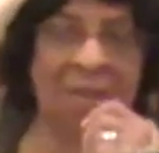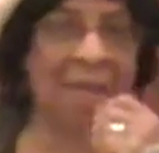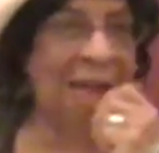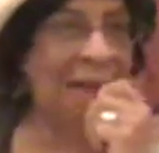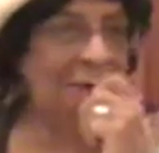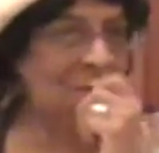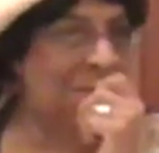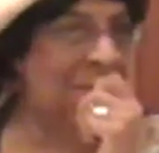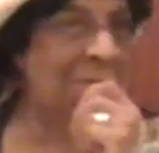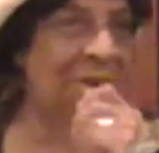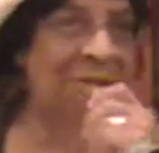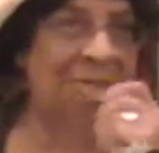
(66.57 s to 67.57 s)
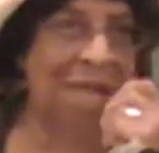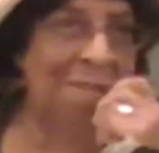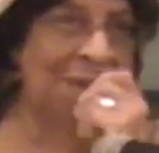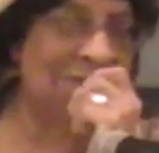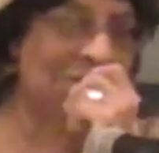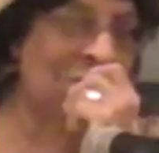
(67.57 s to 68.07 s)
I remember her
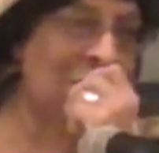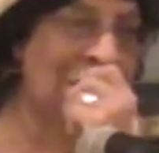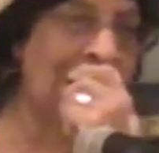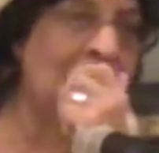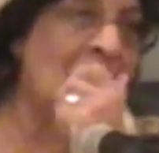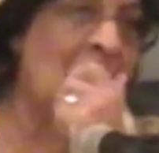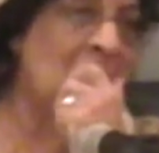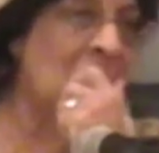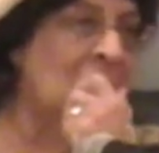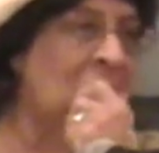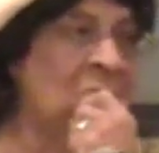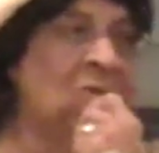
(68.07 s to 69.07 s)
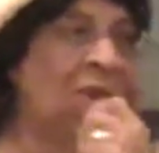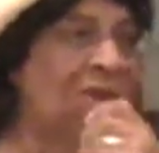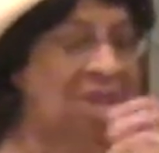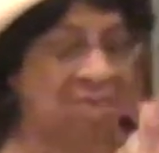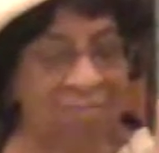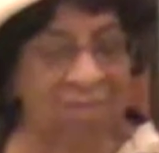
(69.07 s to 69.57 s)
name. I'm trying
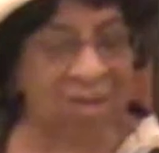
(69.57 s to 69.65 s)
to keep from